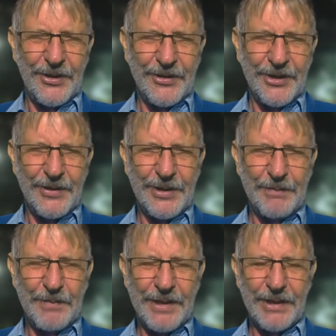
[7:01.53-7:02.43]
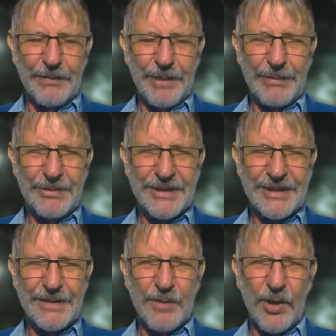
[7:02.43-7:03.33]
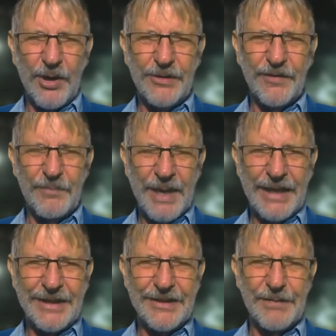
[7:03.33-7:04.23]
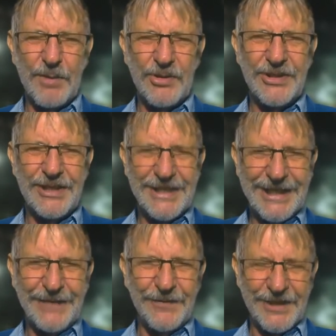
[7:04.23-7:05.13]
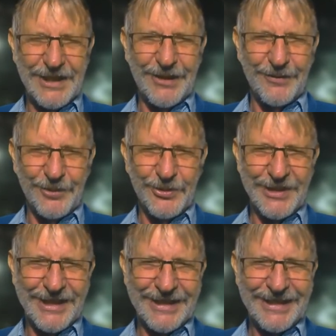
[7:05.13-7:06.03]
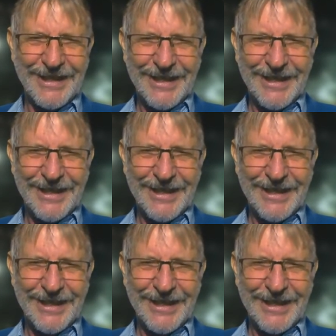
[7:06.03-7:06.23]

The Bible says the heart of man is the most deceitful thing of all things.